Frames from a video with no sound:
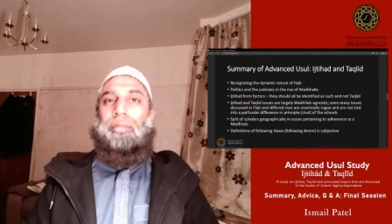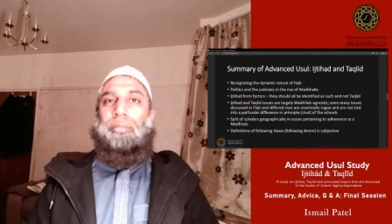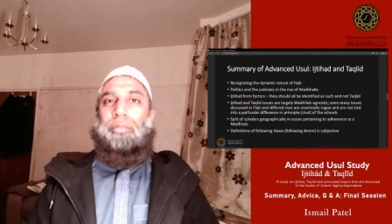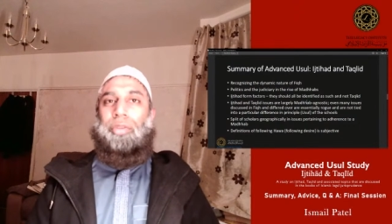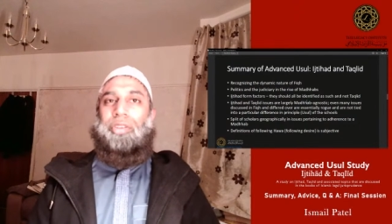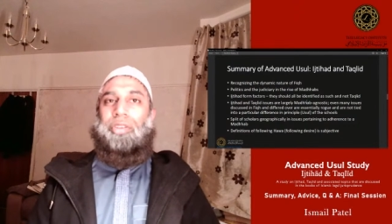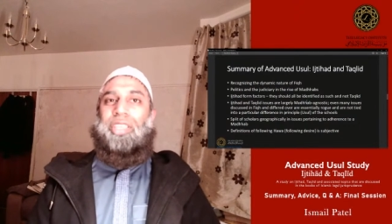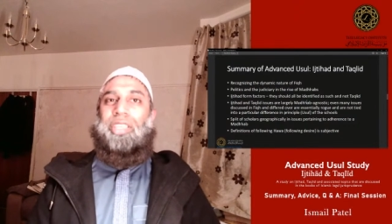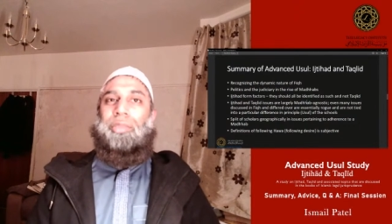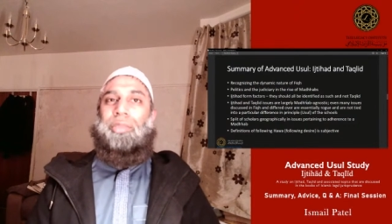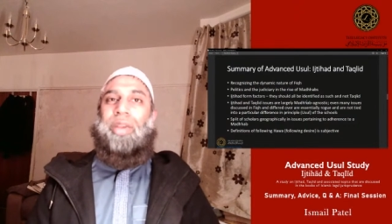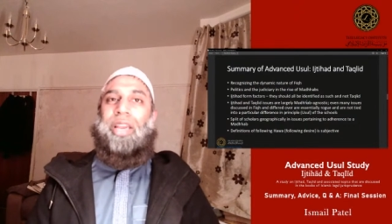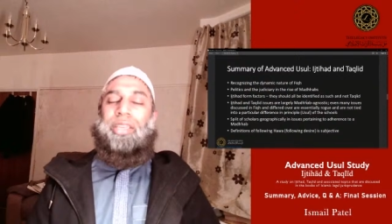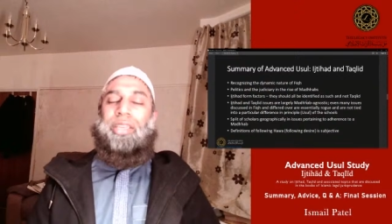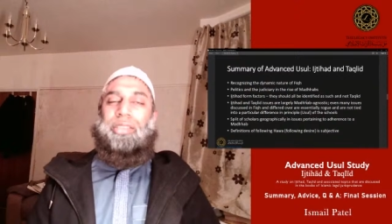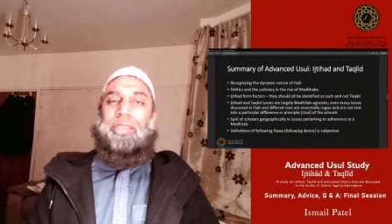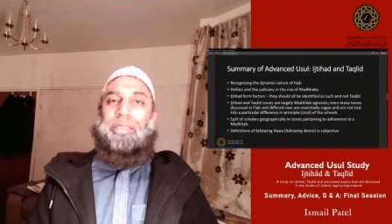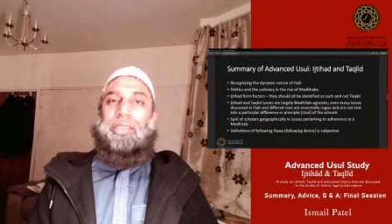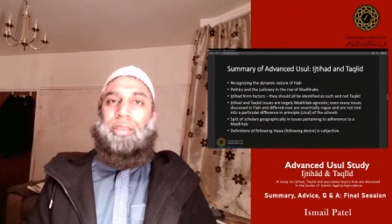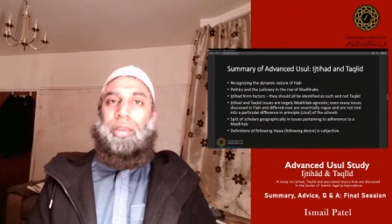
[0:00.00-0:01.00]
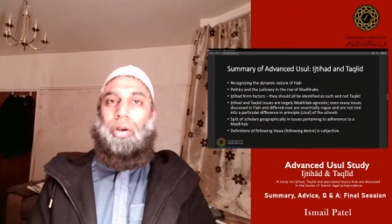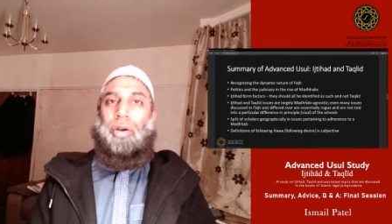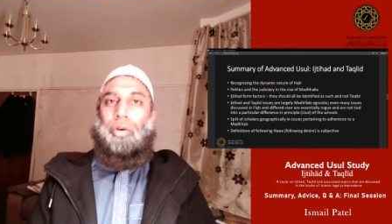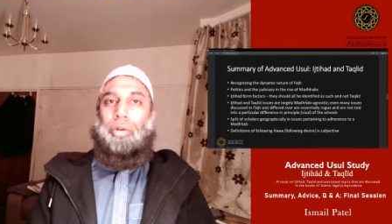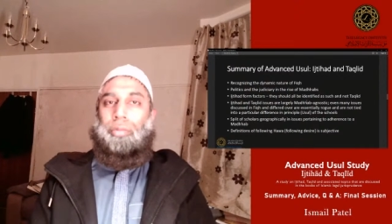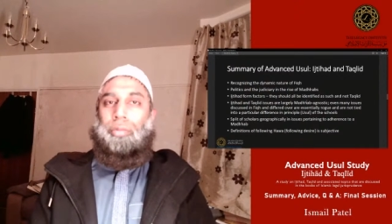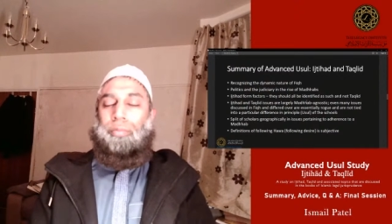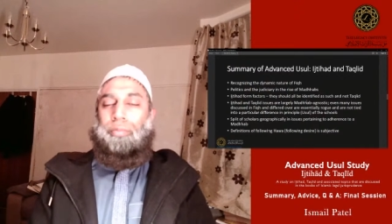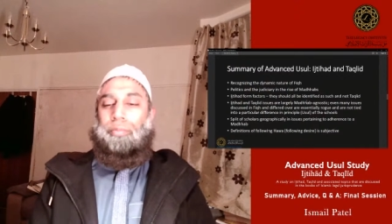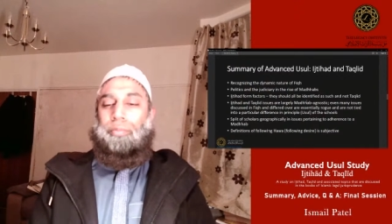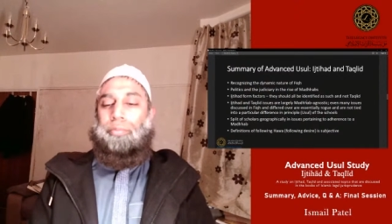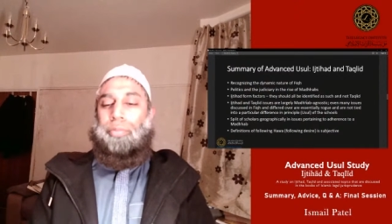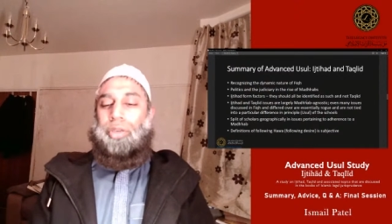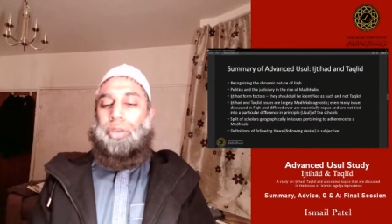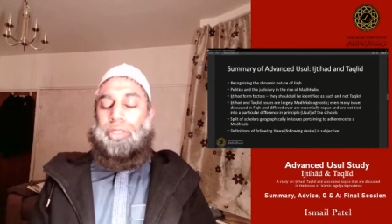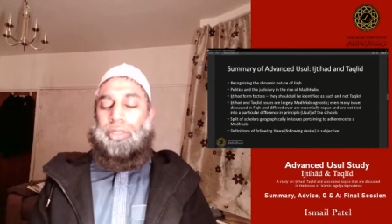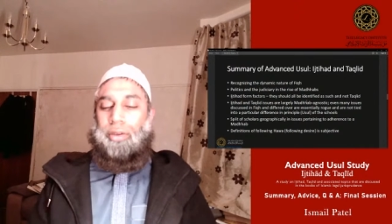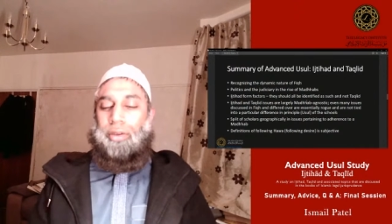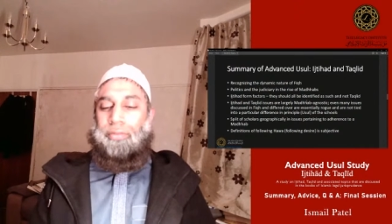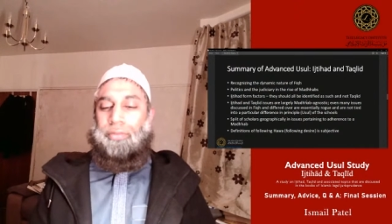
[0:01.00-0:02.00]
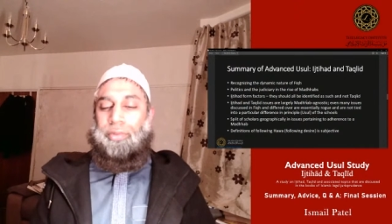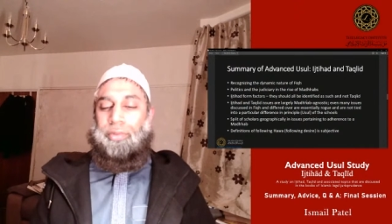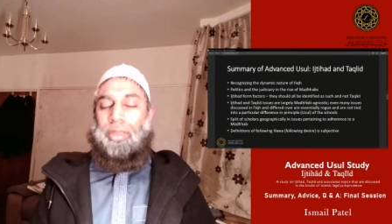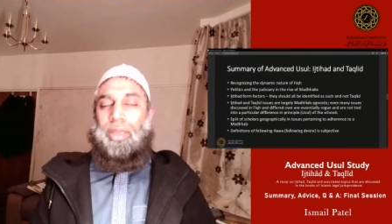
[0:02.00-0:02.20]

because ijma' is just a whole body of